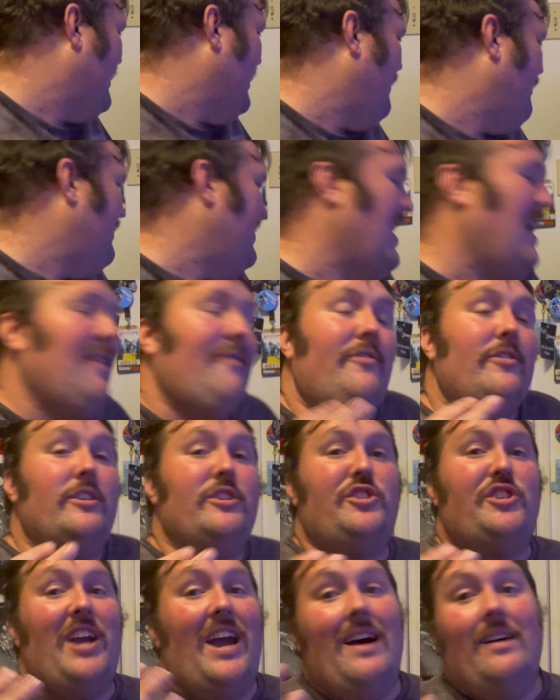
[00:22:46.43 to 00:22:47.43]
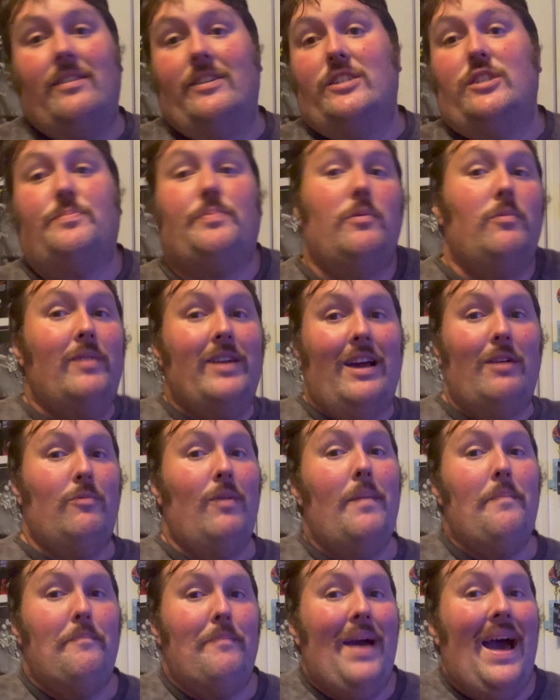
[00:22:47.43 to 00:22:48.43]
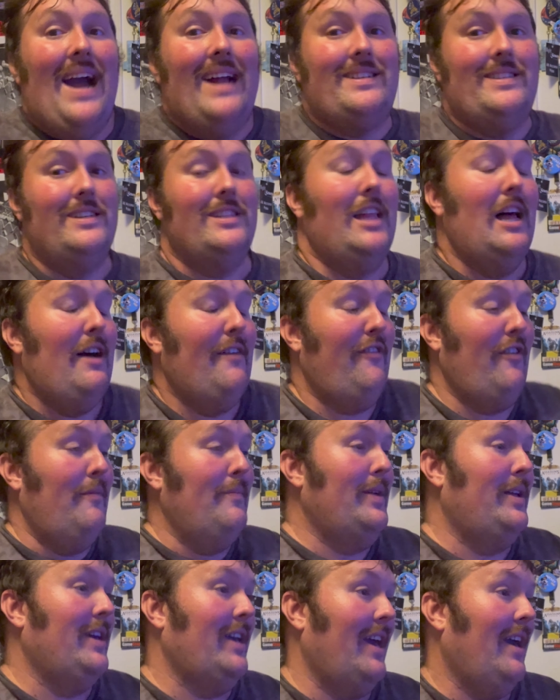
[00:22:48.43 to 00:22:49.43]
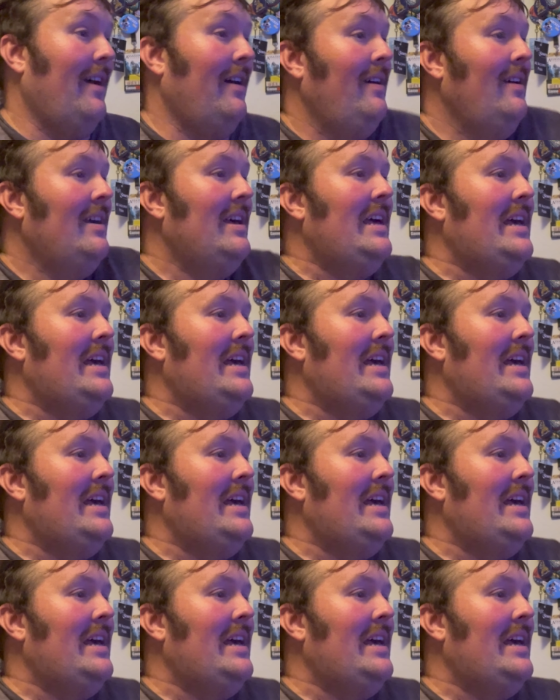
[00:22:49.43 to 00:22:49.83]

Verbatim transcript: up, not for the challenge, but when I went back to La Familia